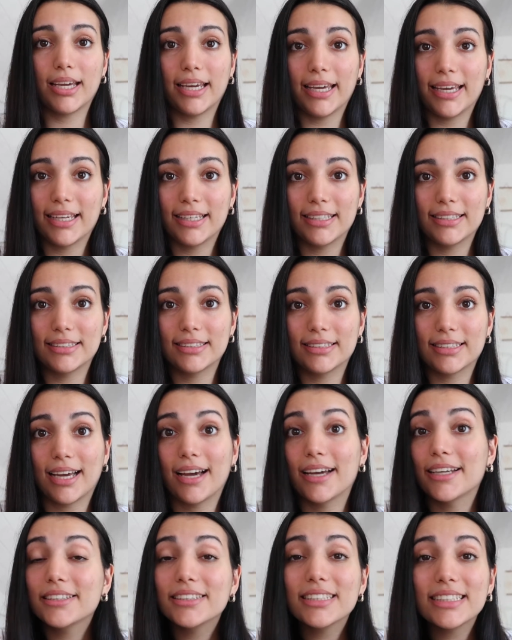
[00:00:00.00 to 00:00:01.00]
and
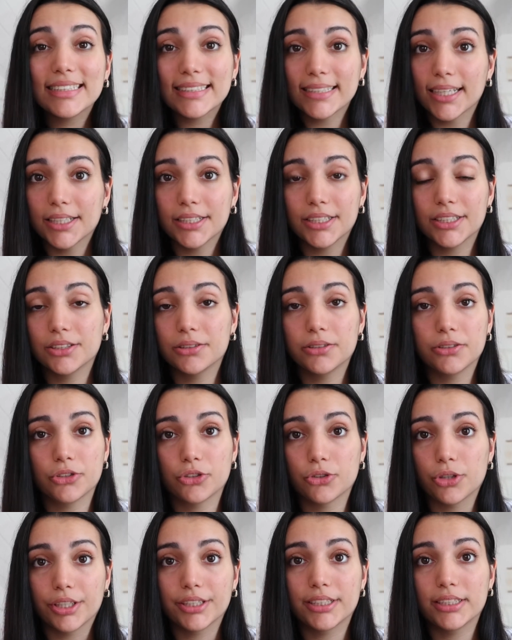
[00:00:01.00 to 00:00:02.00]
I decided to
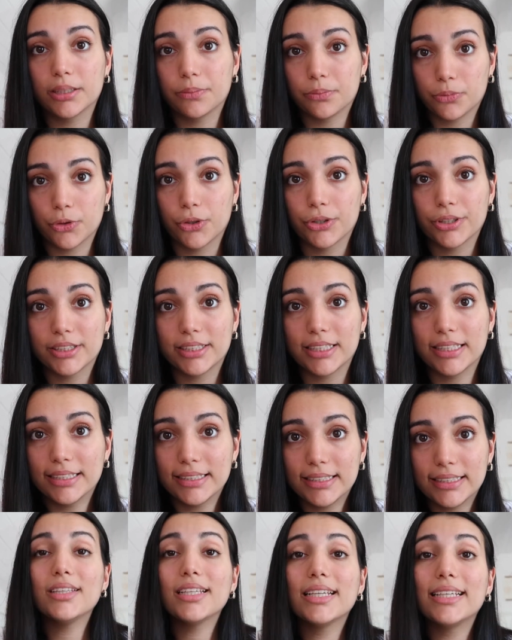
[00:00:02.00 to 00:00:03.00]
trust the
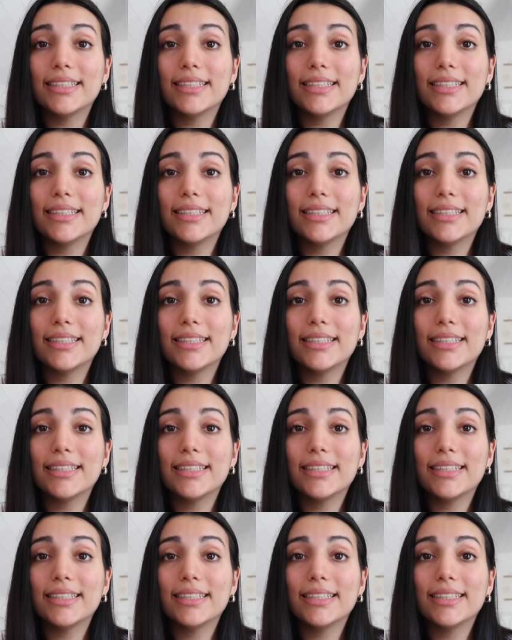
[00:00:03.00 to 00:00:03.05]
process.